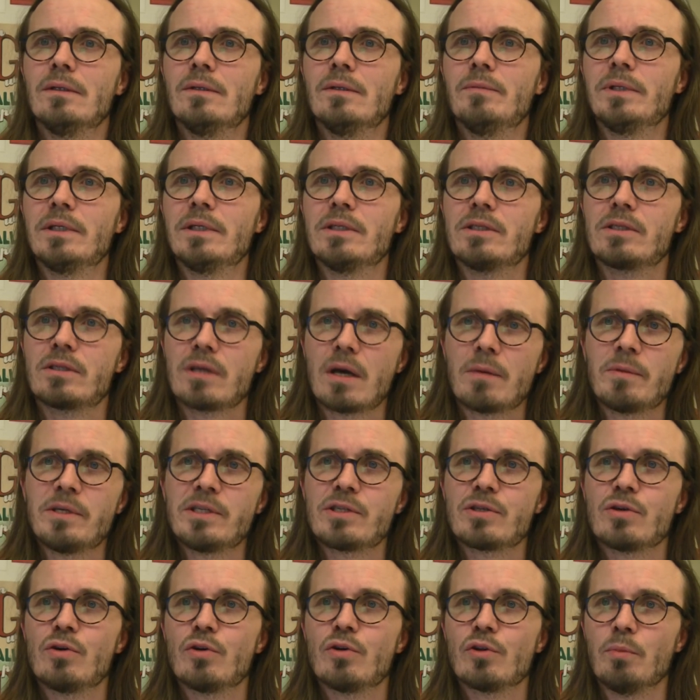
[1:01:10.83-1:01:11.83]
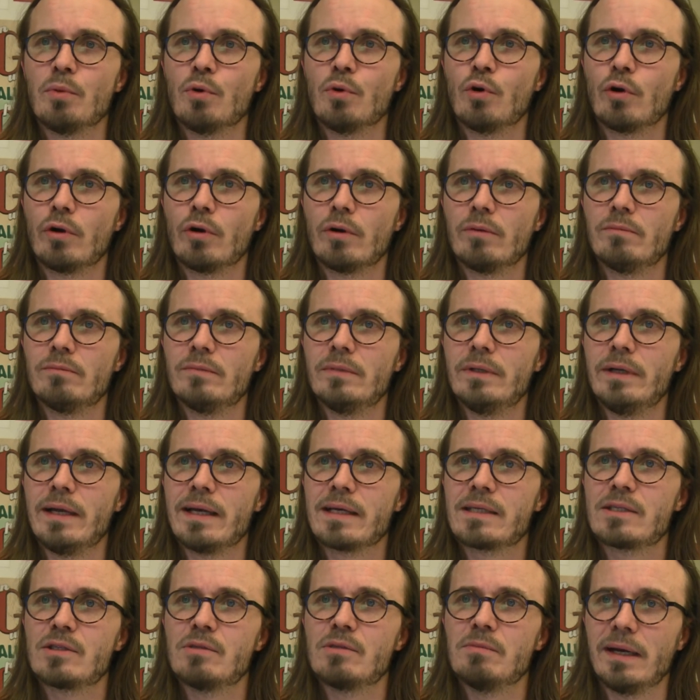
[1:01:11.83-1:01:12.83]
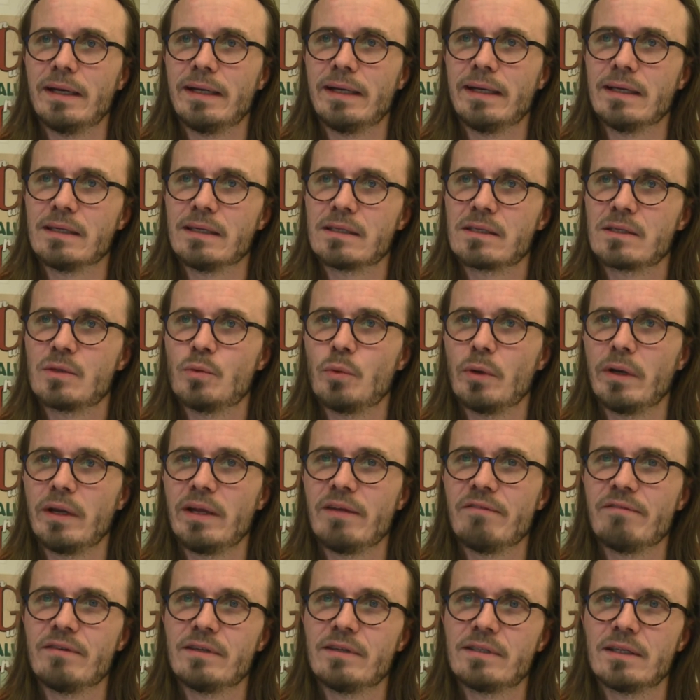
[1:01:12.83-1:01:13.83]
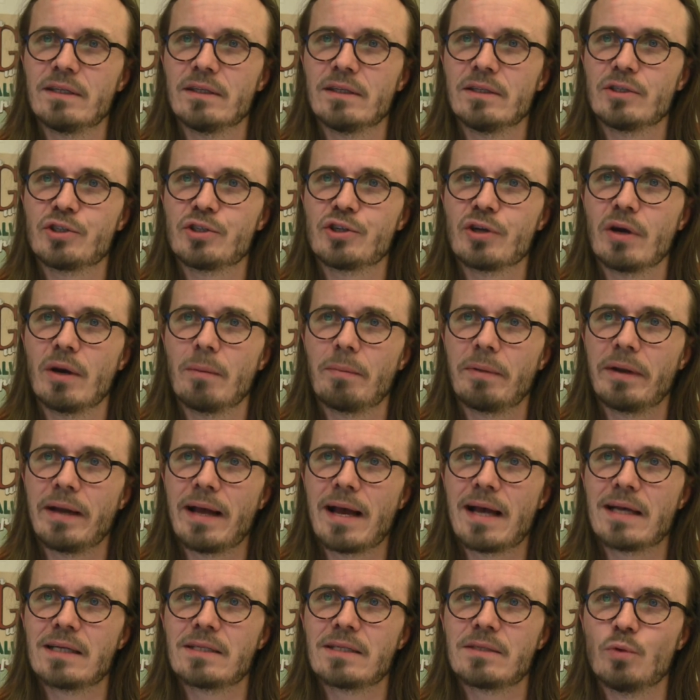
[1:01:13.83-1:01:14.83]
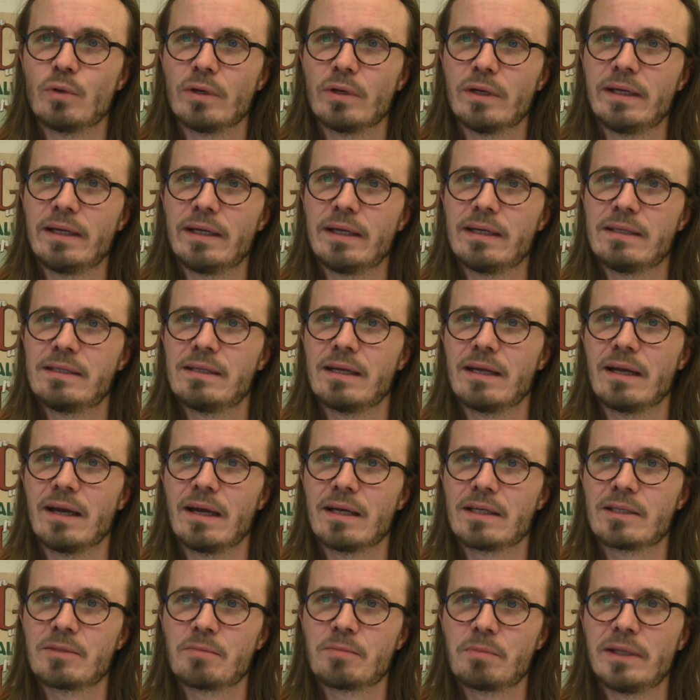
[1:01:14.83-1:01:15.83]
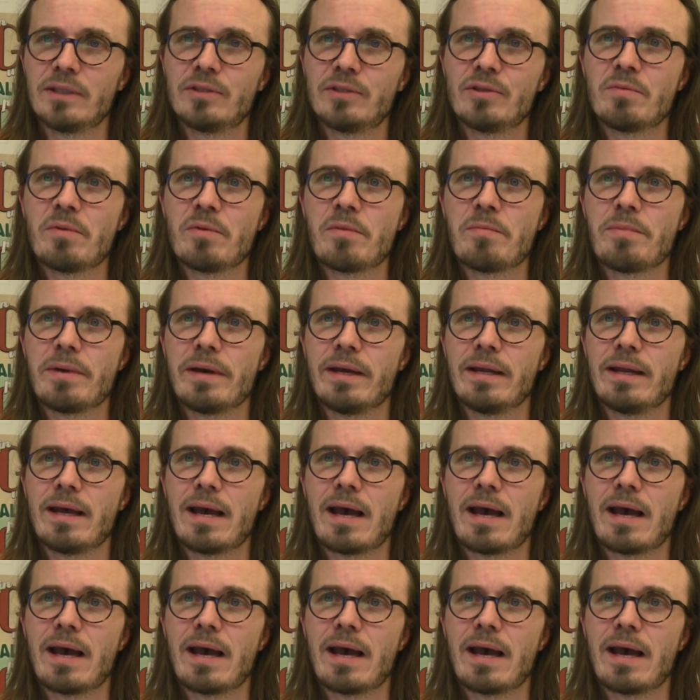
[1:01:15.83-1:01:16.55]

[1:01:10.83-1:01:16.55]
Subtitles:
because Tommy saw the board next to my desk when he visited the shop and asked what it is, and I explained to him a bit,